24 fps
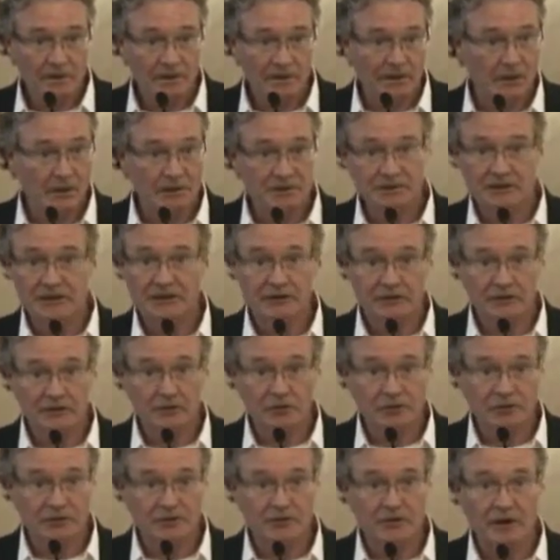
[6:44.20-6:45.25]
In
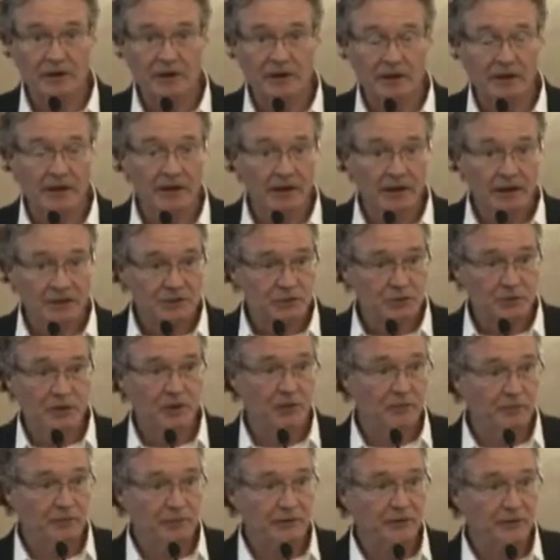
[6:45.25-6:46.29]
Ontario, we've got a
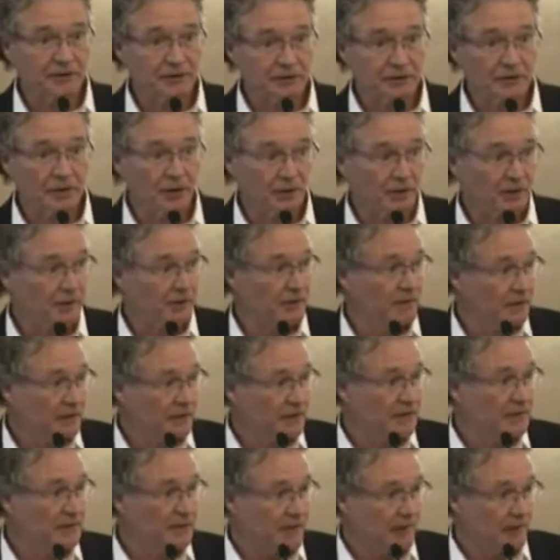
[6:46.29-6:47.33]
$12 billion
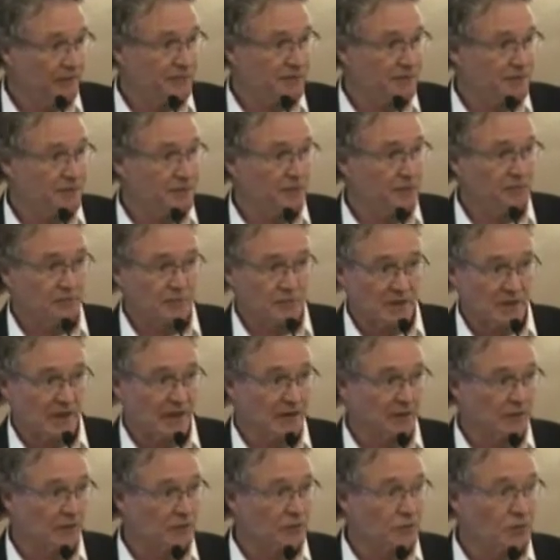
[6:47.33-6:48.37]
deficit,
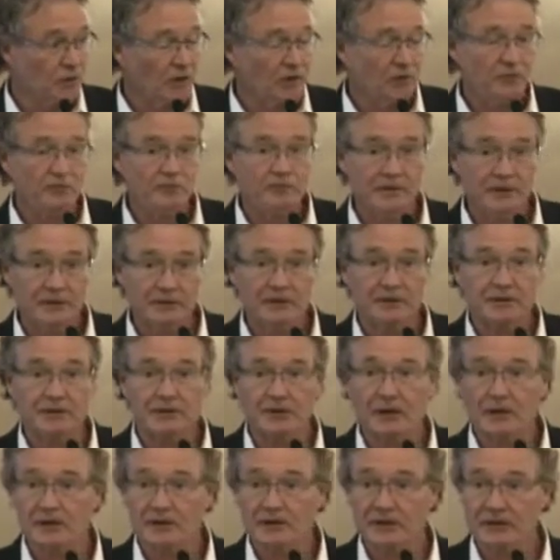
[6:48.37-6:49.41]
$10 to $12 billion
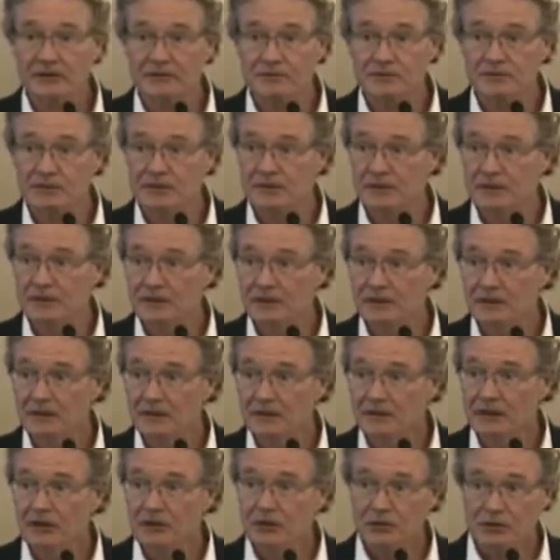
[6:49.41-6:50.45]
deficit.
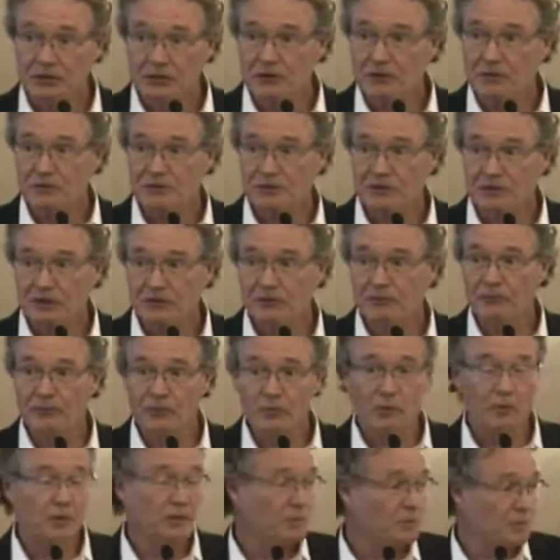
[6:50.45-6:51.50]
You're using
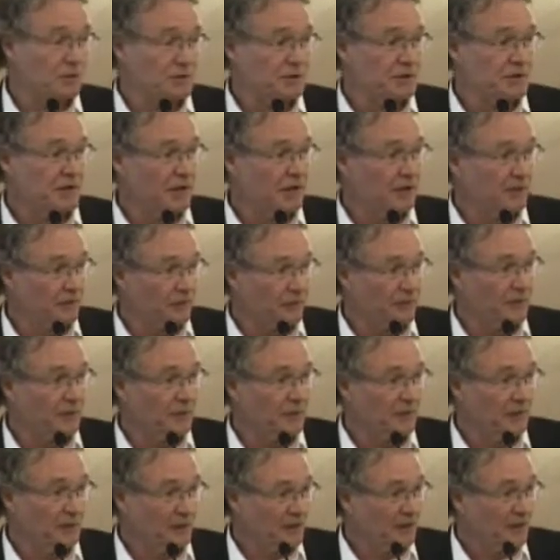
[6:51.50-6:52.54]
40% of
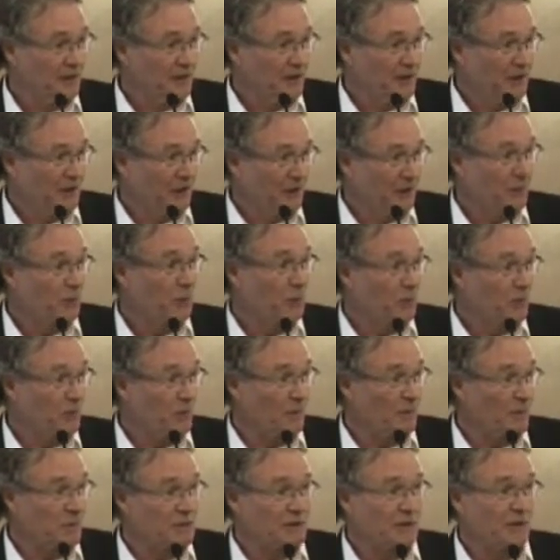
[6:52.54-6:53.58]
the
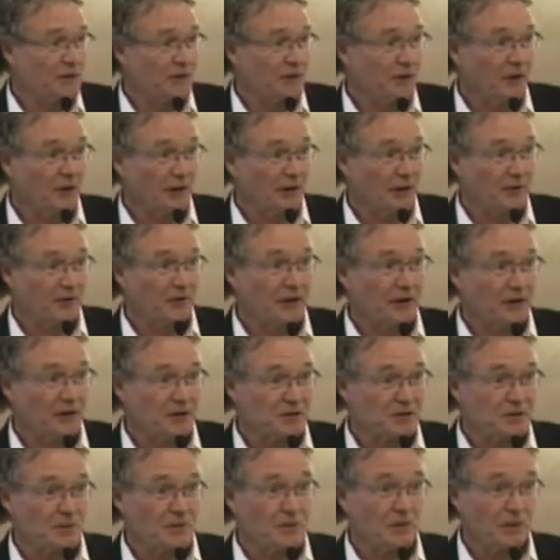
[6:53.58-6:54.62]
41% of our
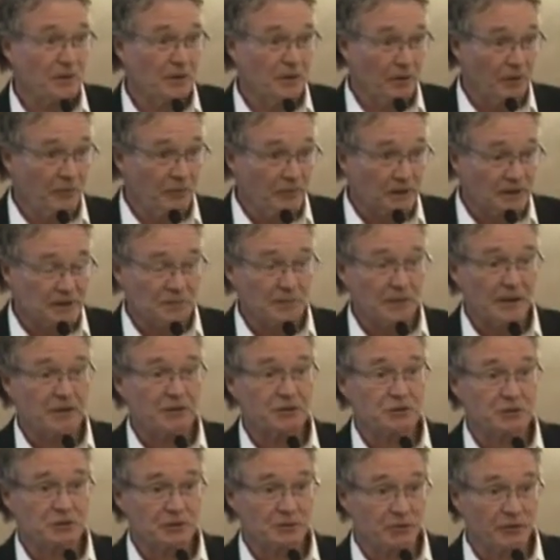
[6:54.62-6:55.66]
healthcare
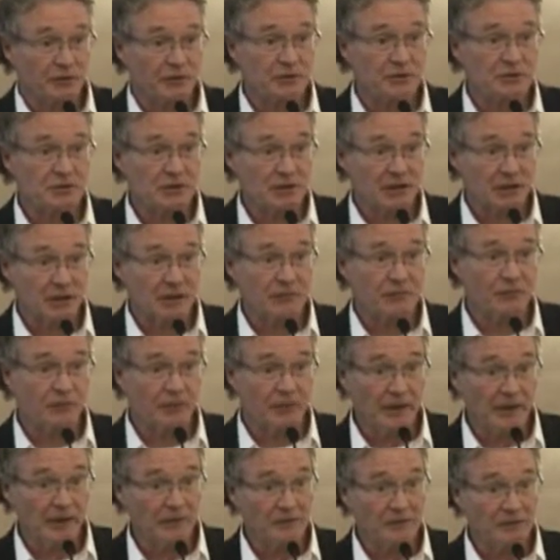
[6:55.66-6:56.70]
expenditures provincially come from
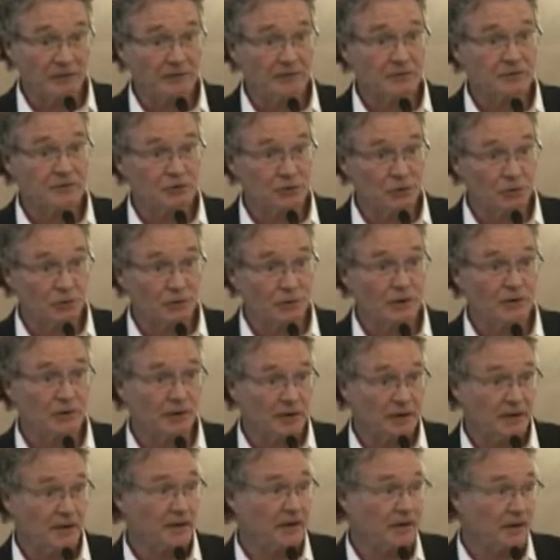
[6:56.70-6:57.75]
health. So where
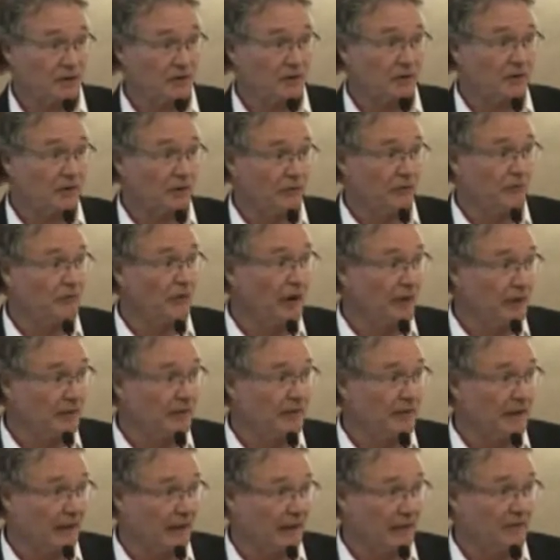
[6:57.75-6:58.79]
do you think they're going to
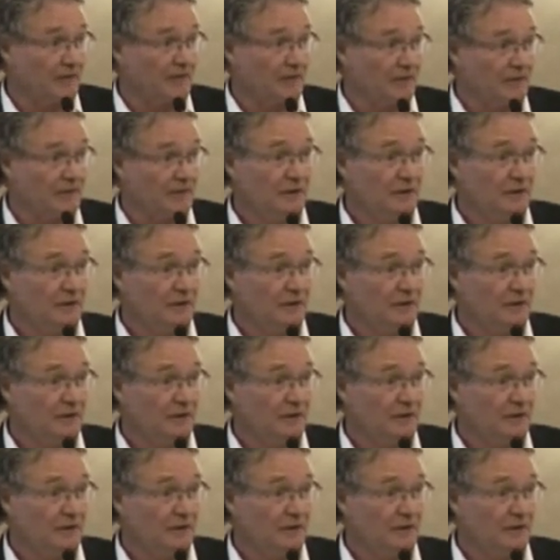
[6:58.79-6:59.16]
find that